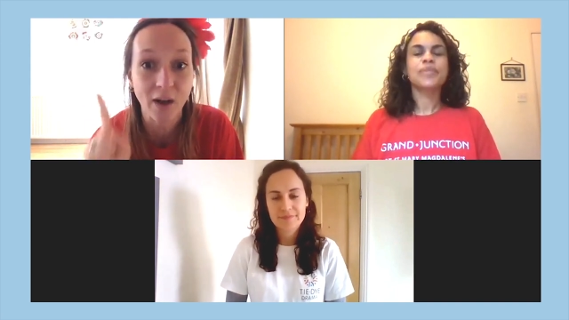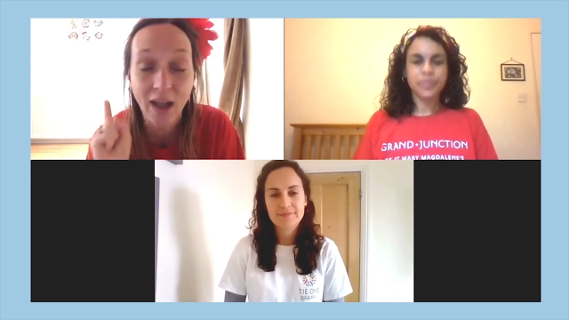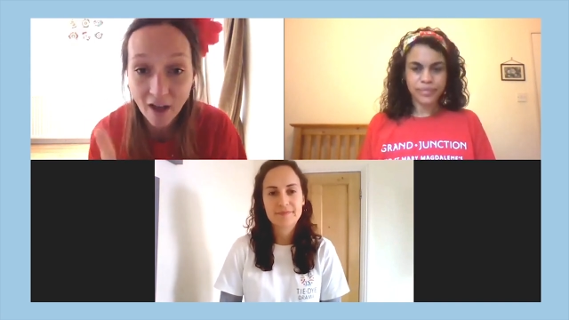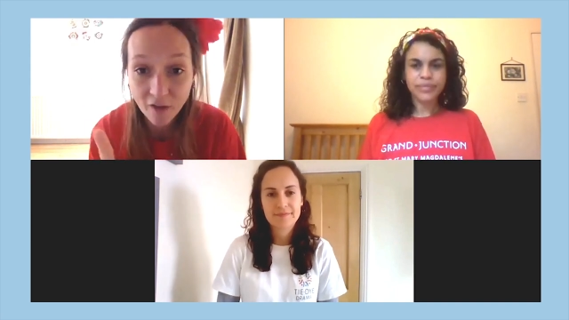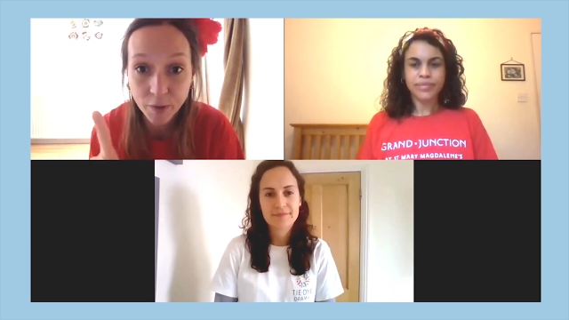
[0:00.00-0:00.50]
Speaker 1: I
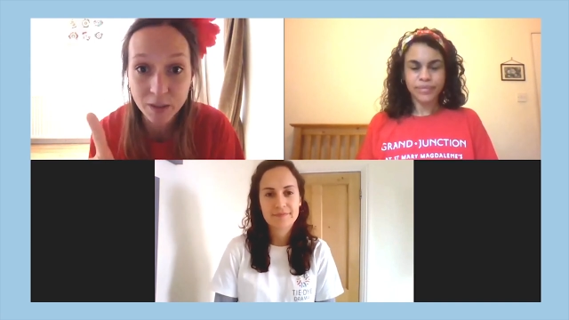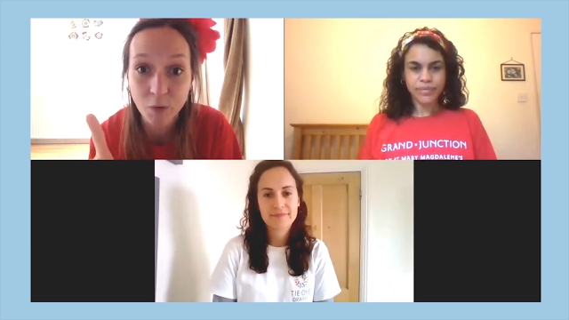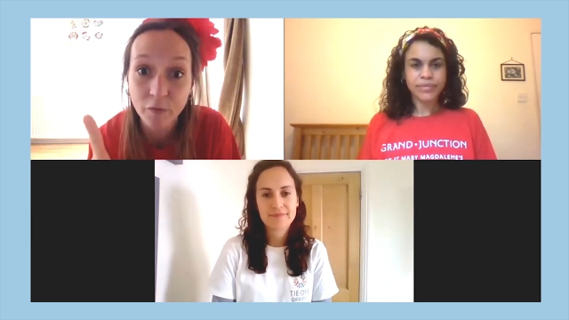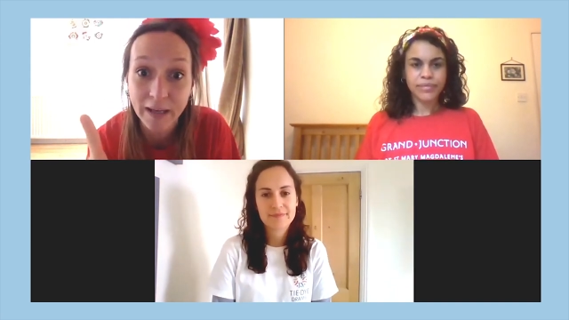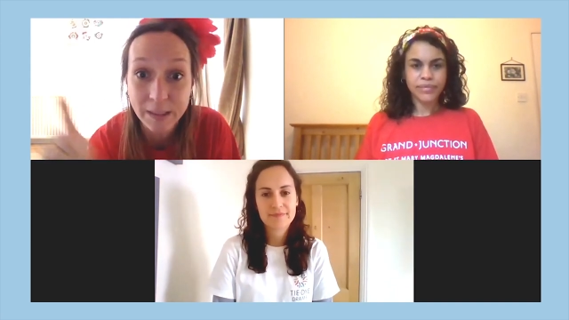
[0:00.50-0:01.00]
have put them
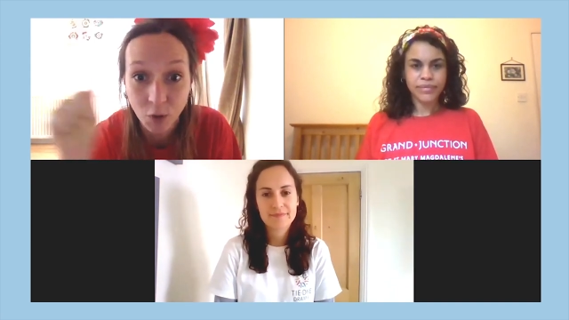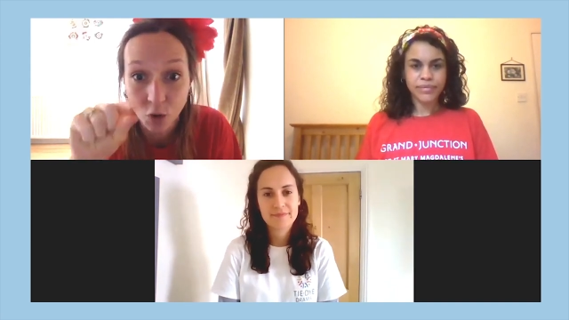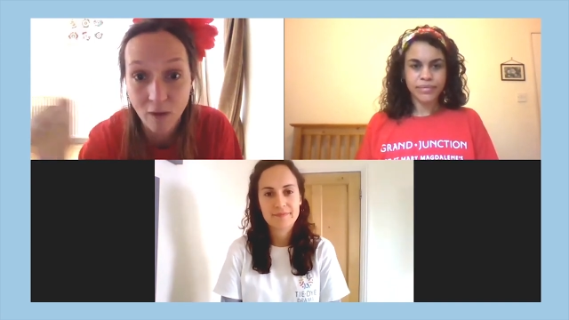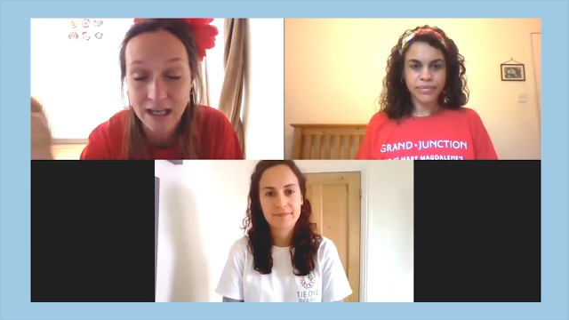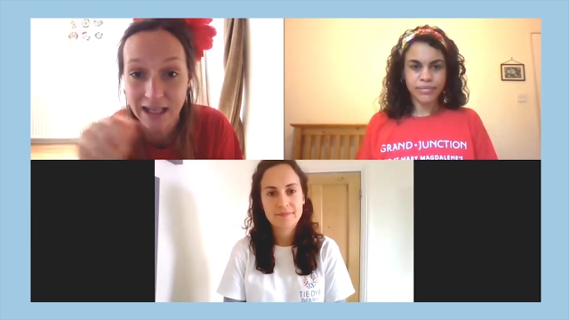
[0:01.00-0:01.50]
on Facebook
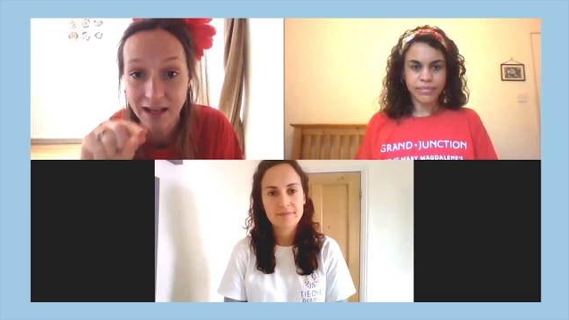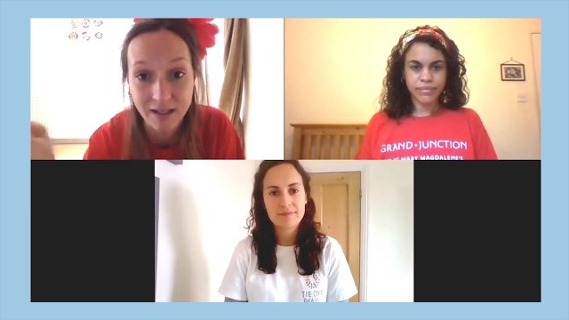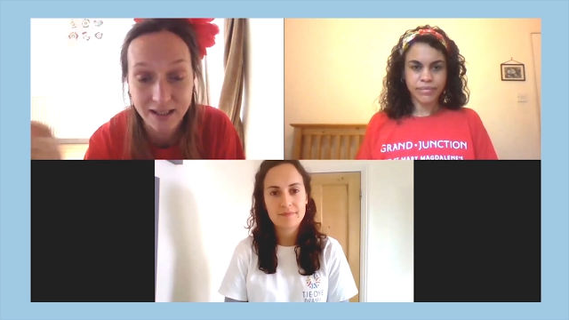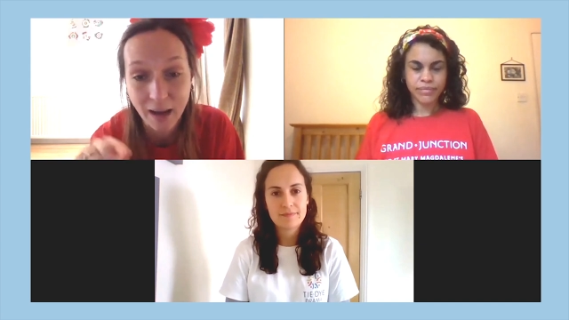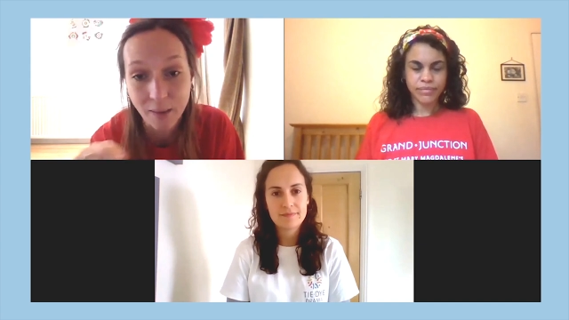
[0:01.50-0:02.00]
already. They're
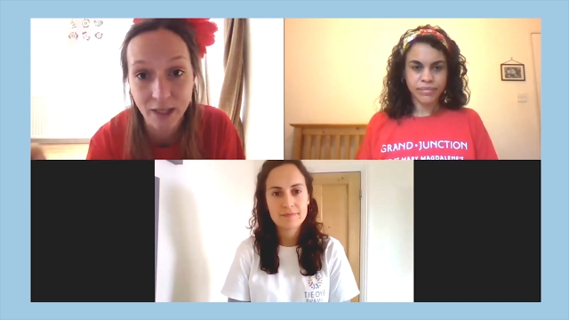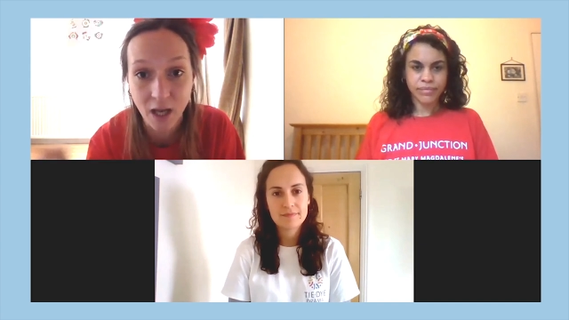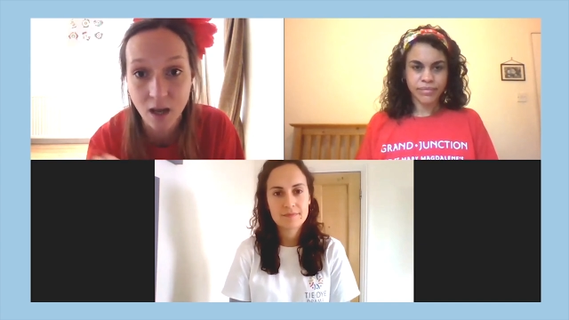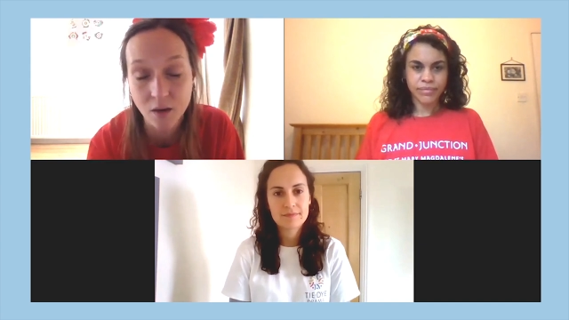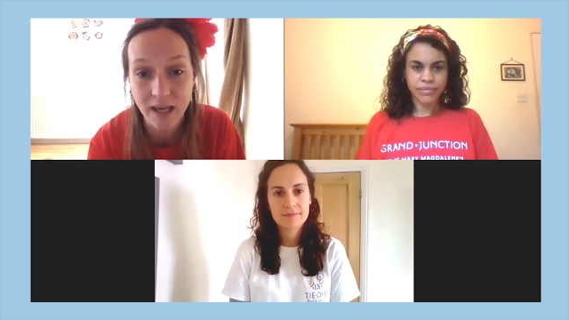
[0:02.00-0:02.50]
down
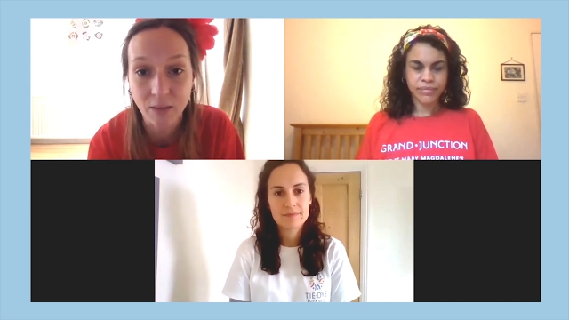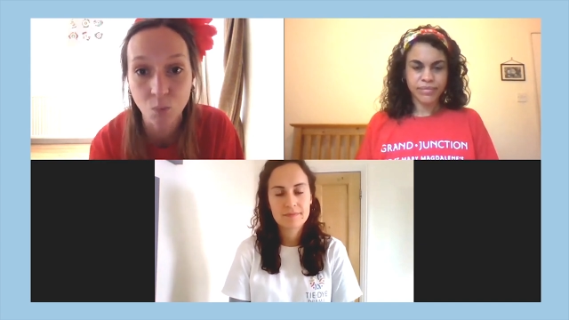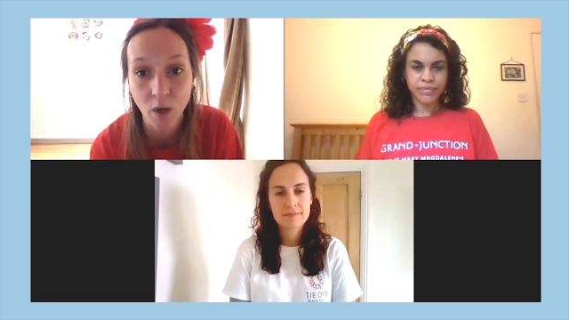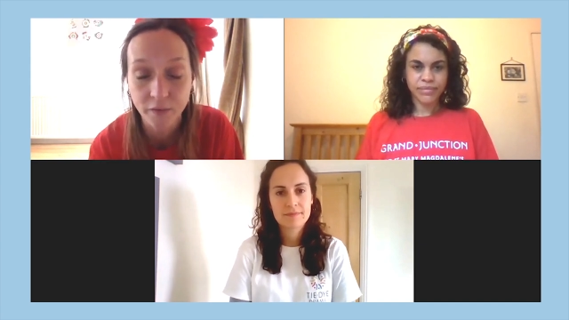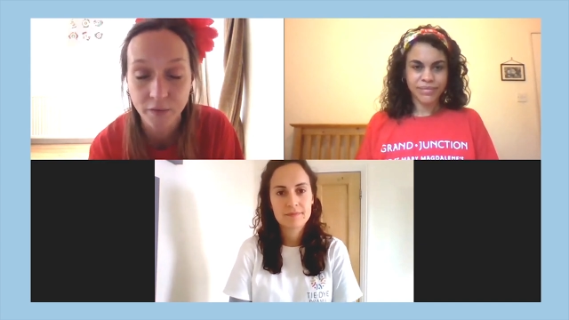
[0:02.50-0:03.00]
below in
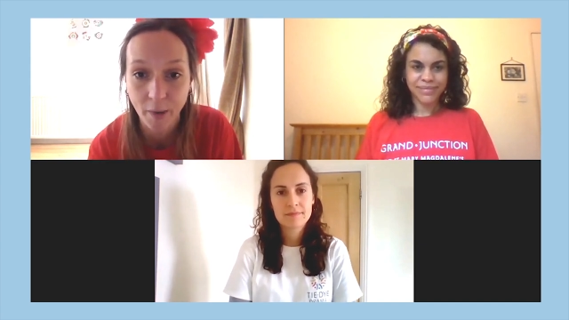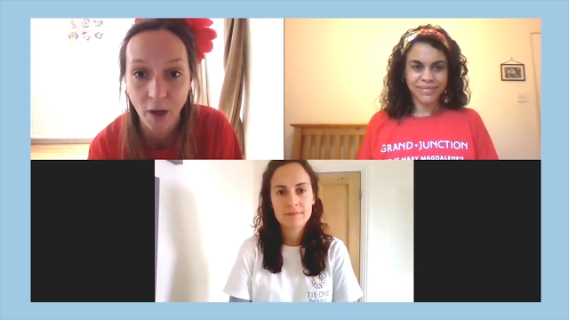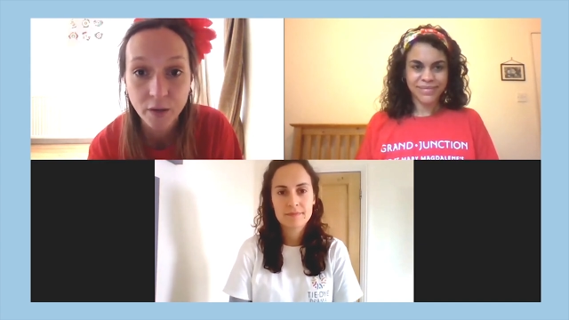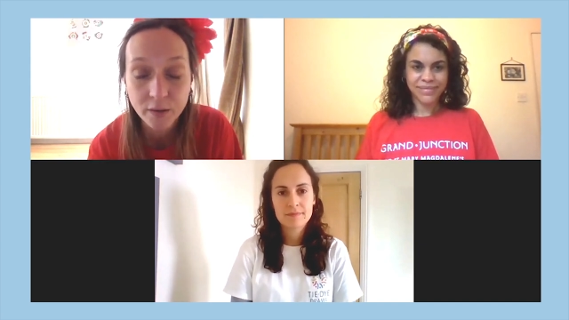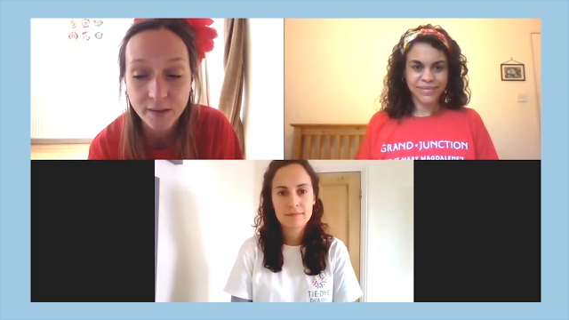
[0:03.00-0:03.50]
one of the
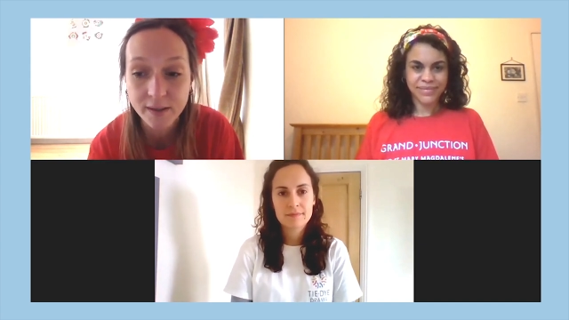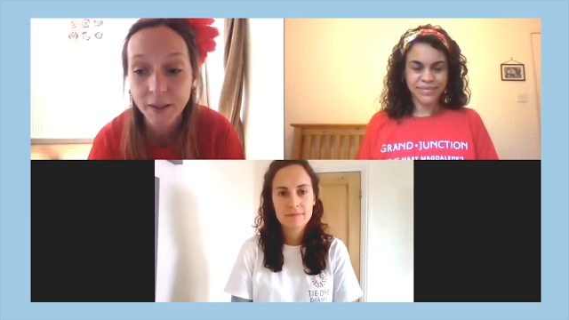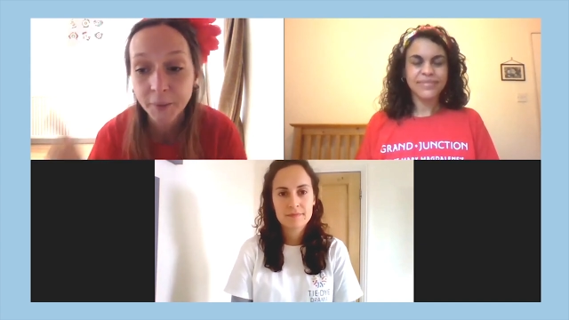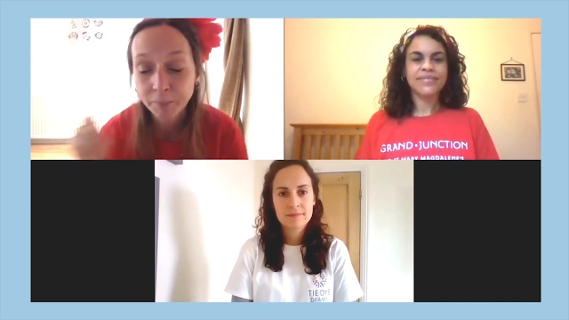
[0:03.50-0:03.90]
posts,